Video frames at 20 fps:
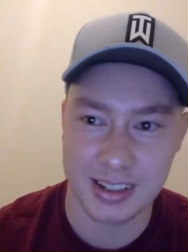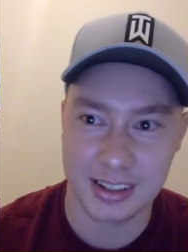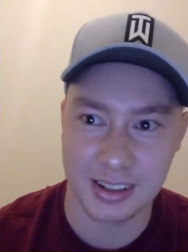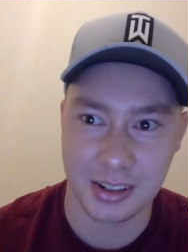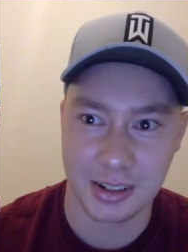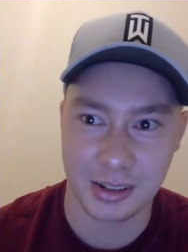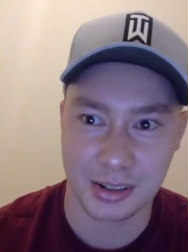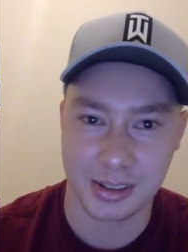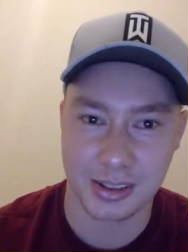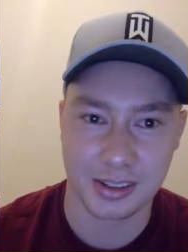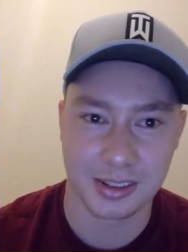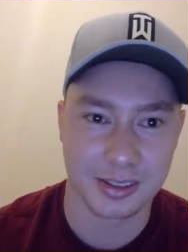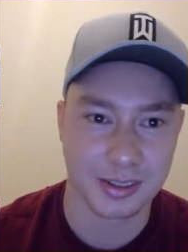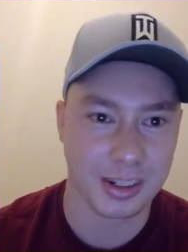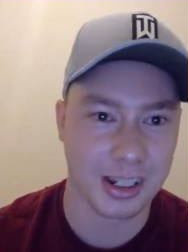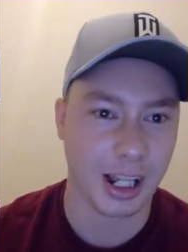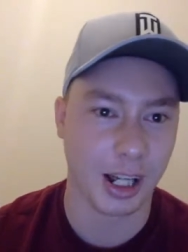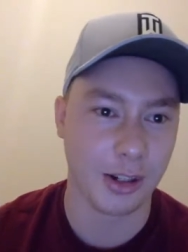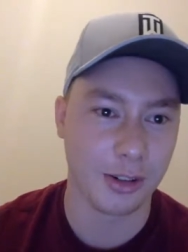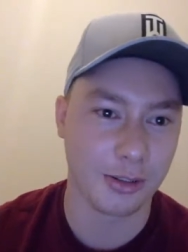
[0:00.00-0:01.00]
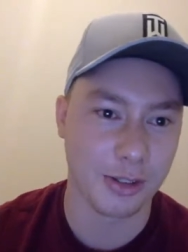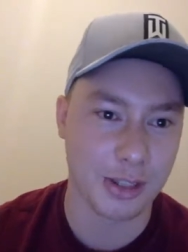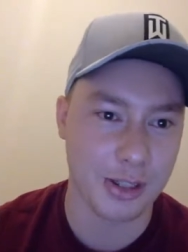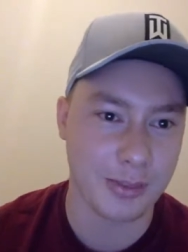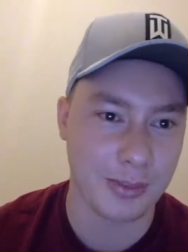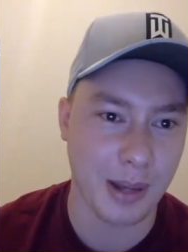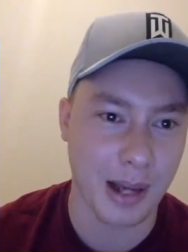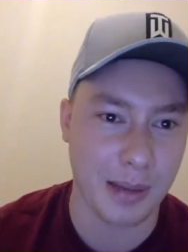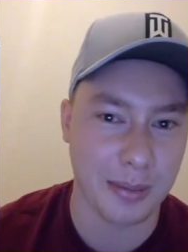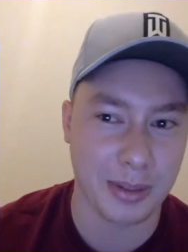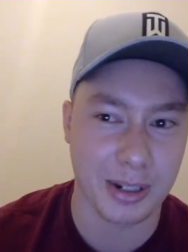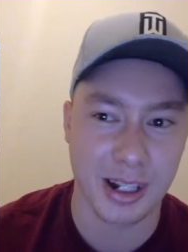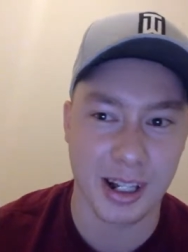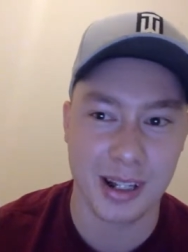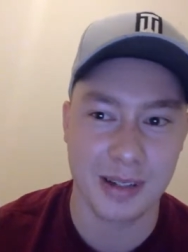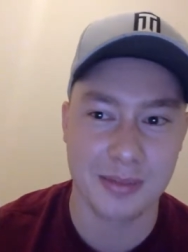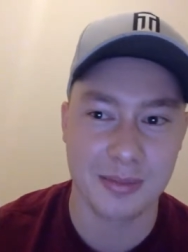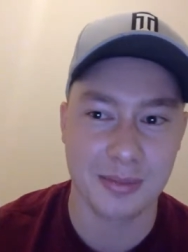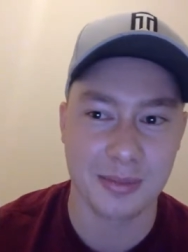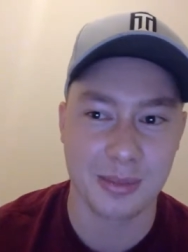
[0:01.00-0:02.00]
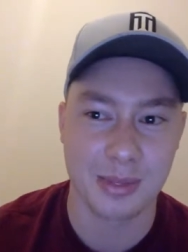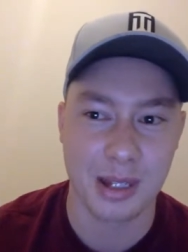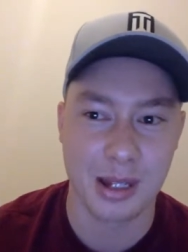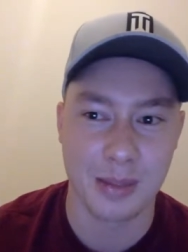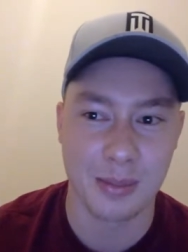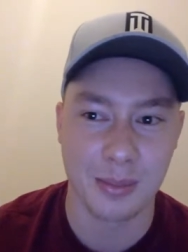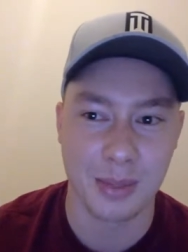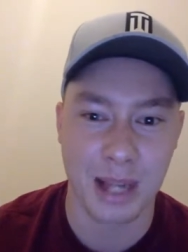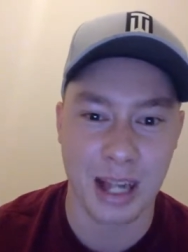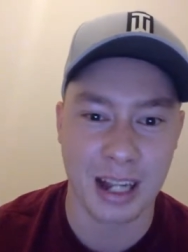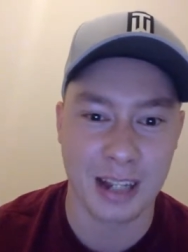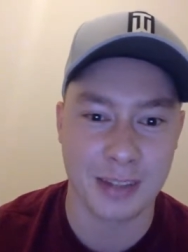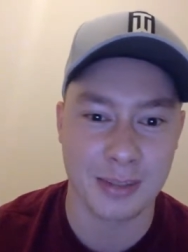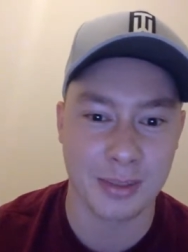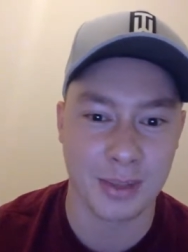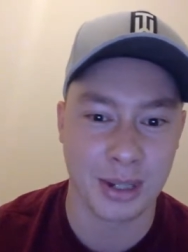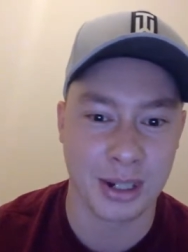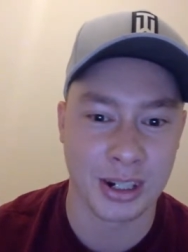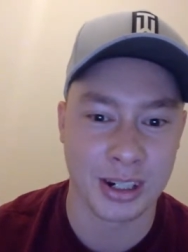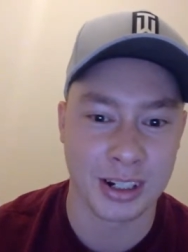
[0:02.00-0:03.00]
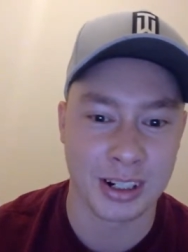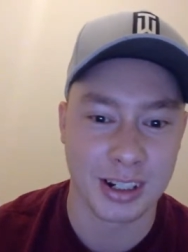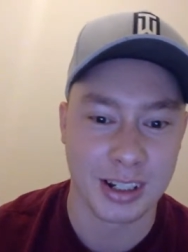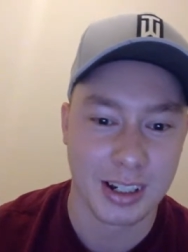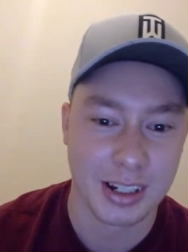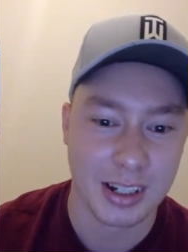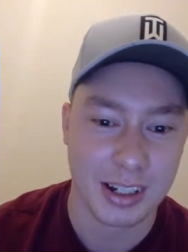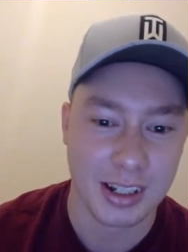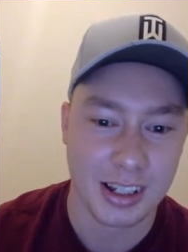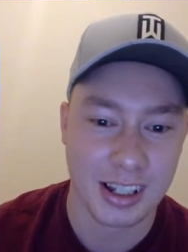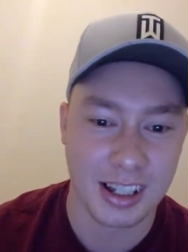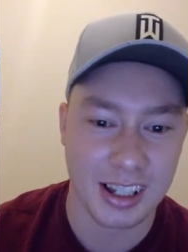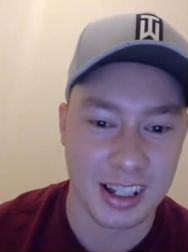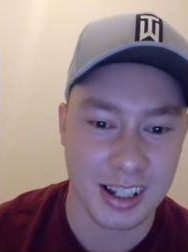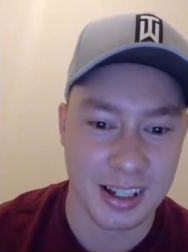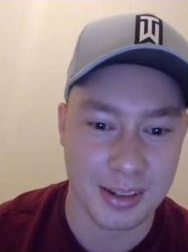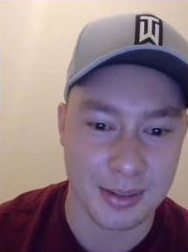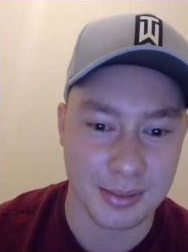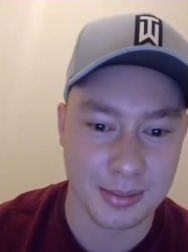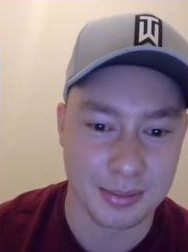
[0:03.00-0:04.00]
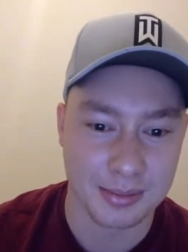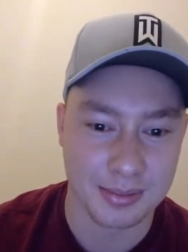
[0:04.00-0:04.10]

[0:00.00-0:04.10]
So COVID's popping up in Blacksburg a